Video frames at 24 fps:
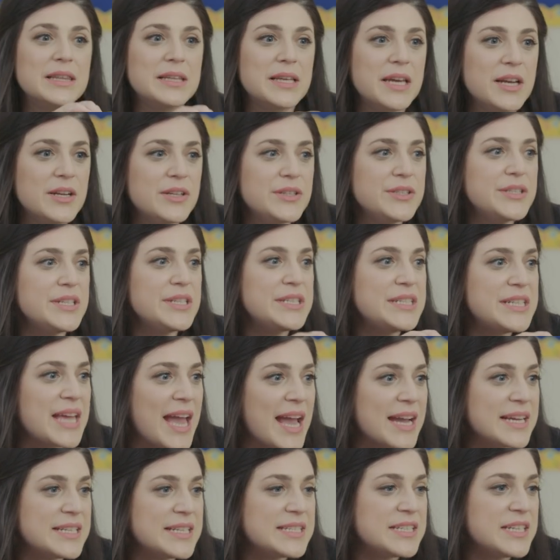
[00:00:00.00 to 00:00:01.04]
Little
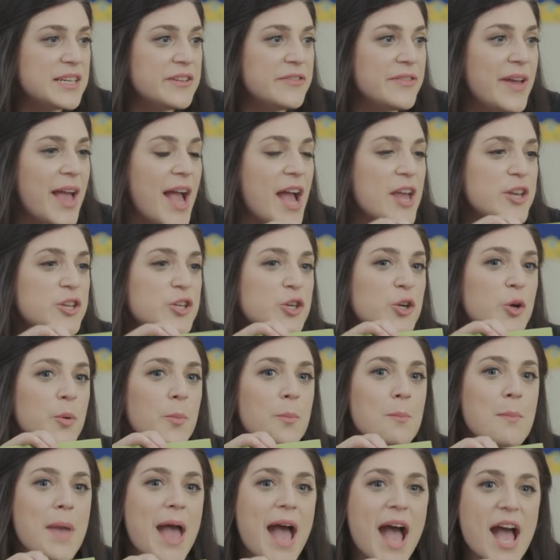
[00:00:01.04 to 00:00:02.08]
Detective and Her
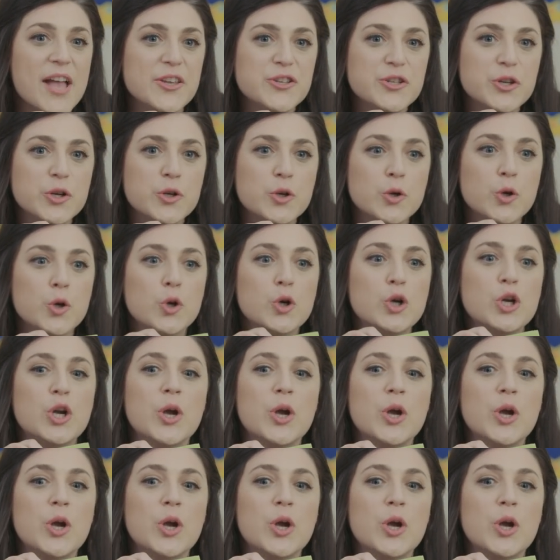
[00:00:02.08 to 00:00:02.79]
Magical